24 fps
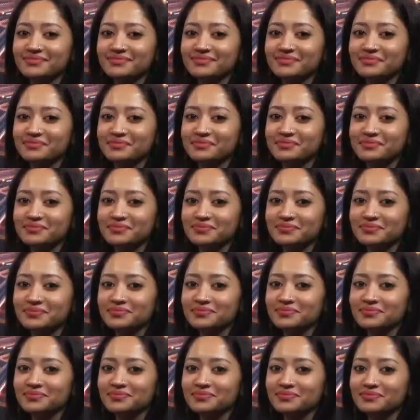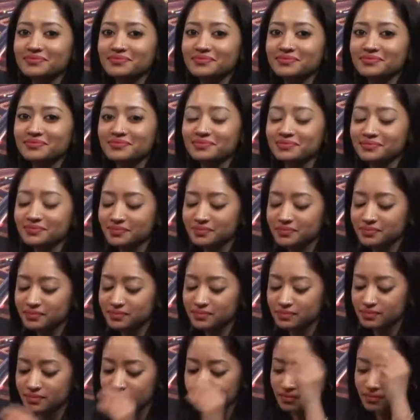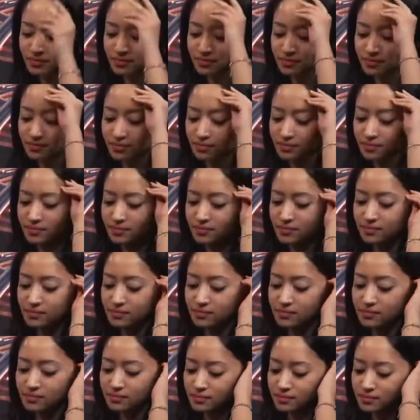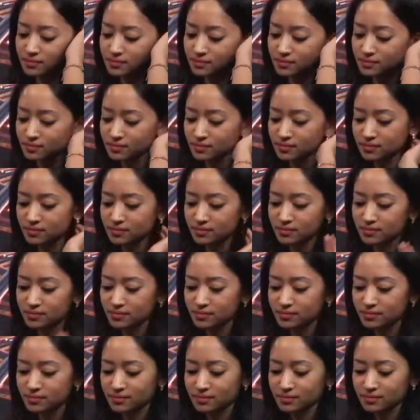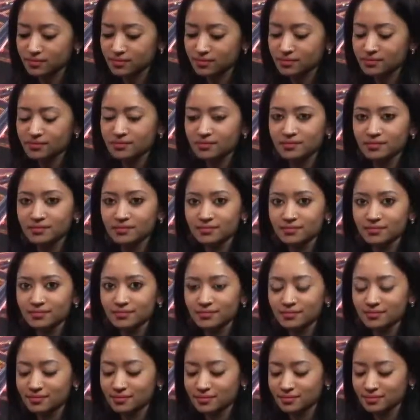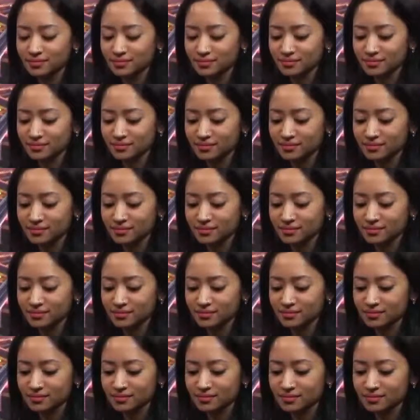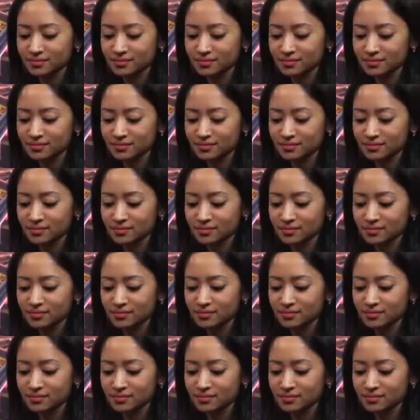(not speaking)